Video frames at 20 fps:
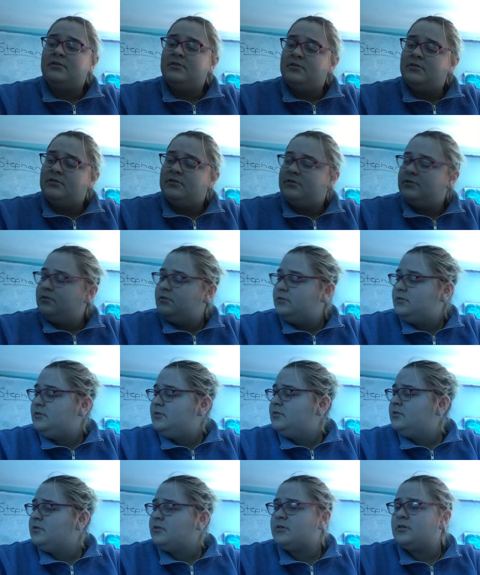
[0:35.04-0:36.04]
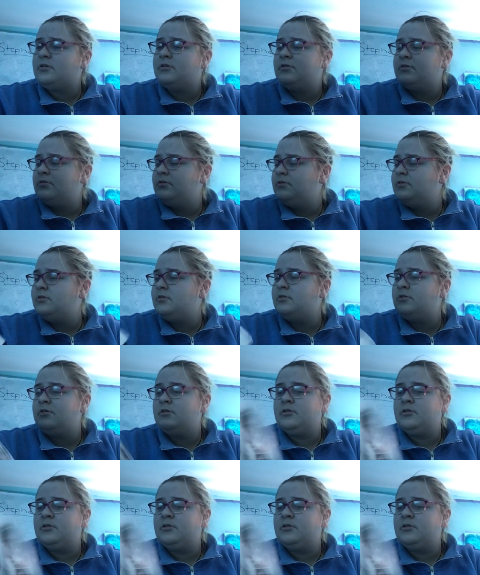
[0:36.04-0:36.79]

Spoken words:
Nobody speaks.